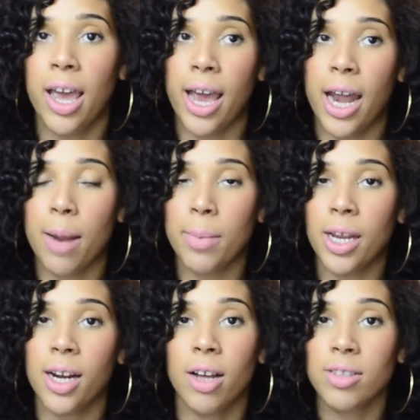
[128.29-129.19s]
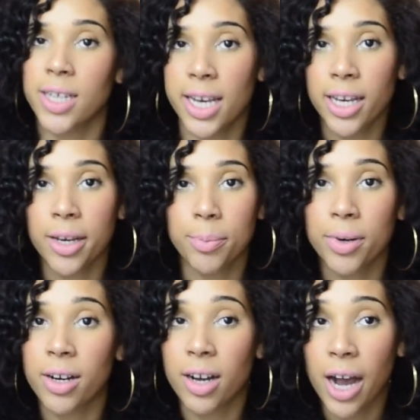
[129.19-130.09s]
And I mean, I'll take it,
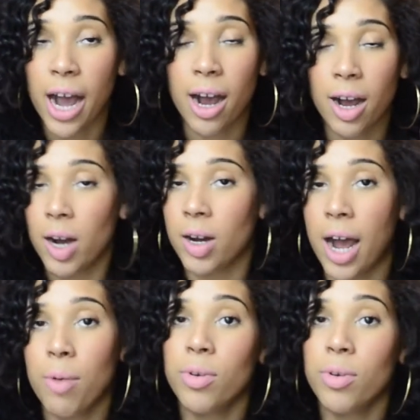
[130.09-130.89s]
but I